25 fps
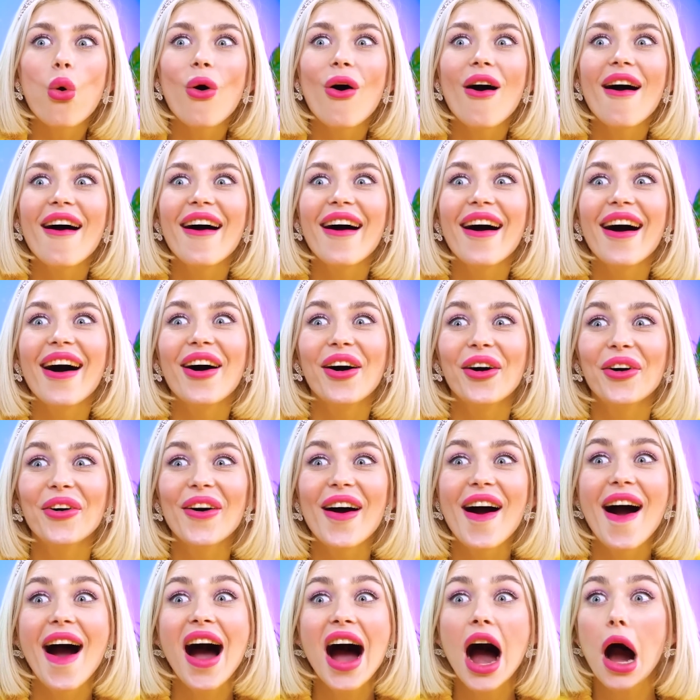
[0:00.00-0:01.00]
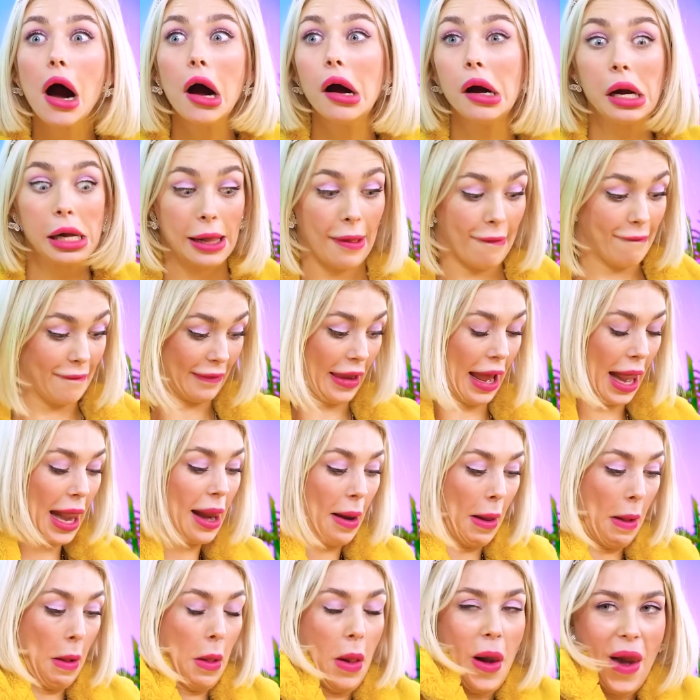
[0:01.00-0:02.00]
Hey, Kate! Oh,
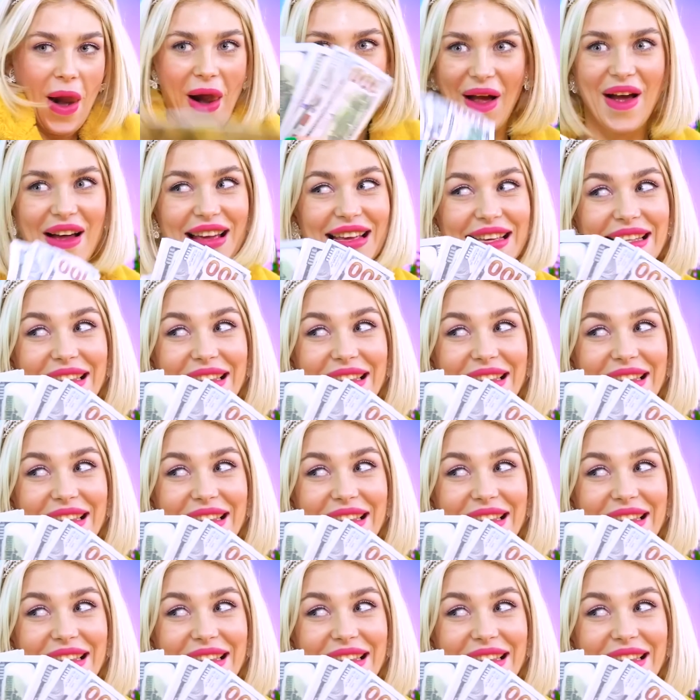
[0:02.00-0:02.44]
right!